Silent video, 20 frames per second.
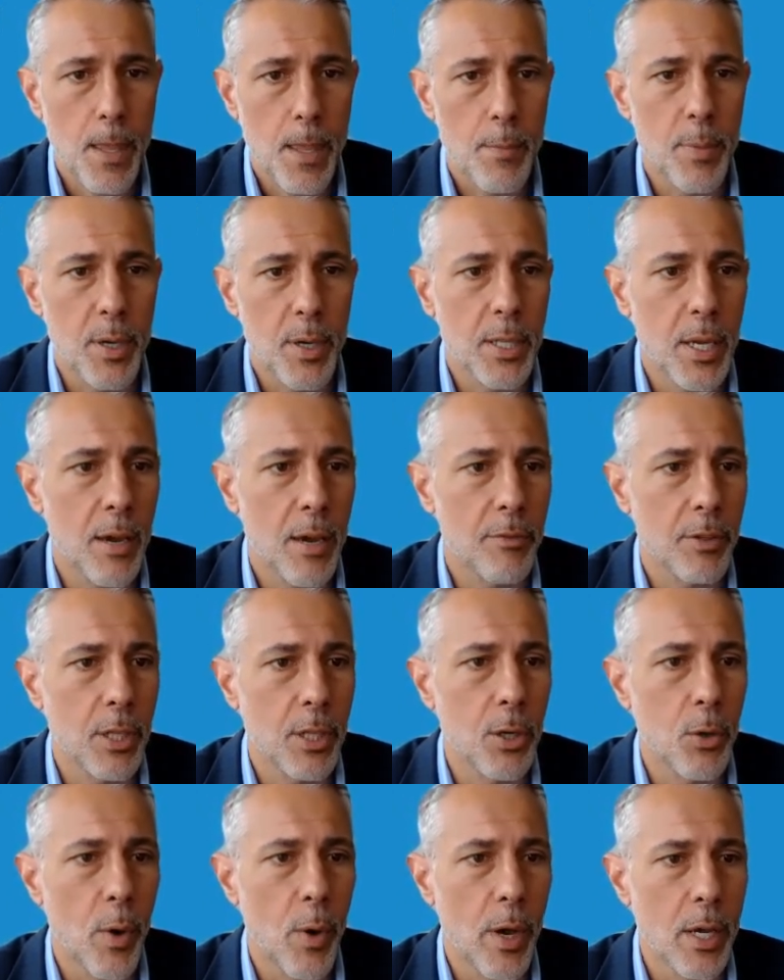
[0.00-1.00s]
but they have a
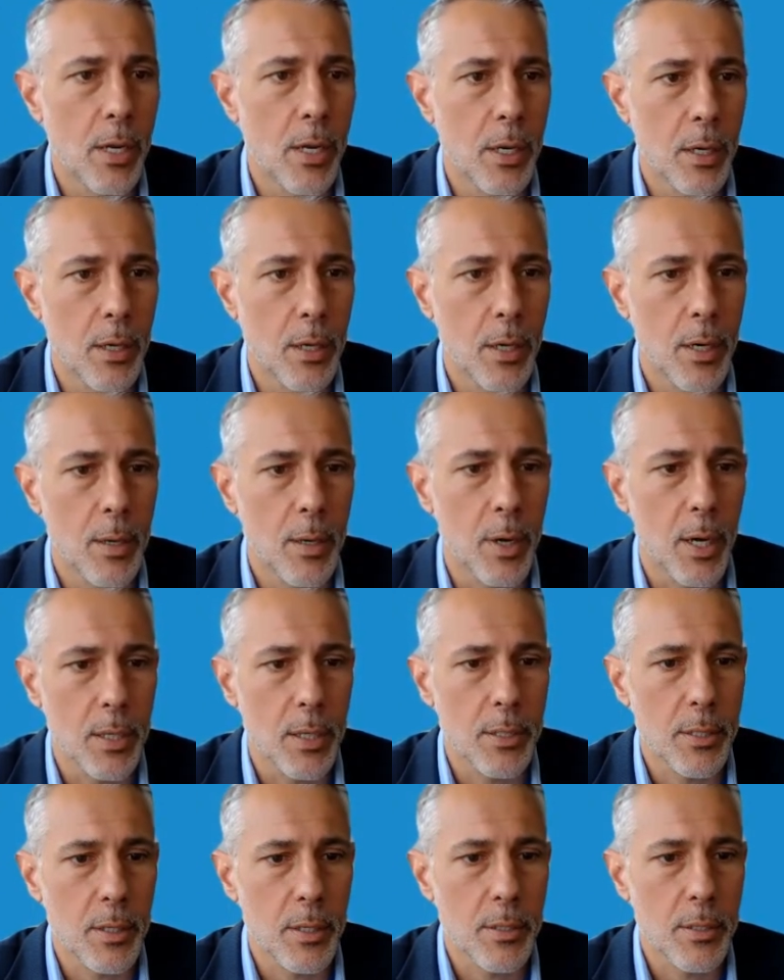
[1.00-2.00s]
low weighting in our
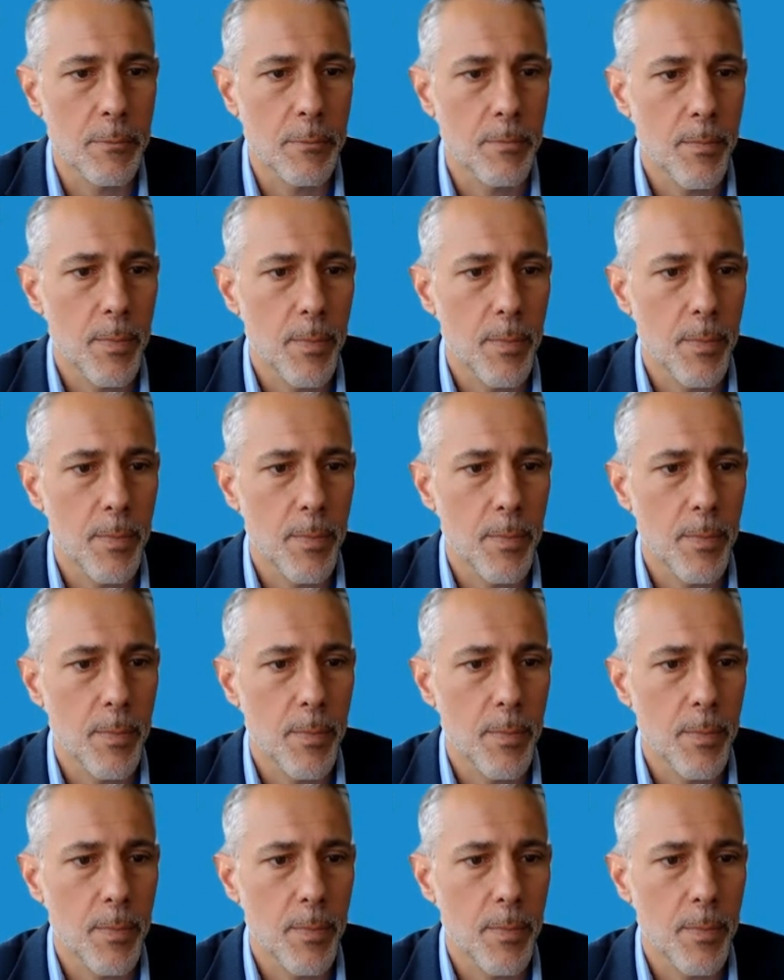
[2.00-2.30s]
process.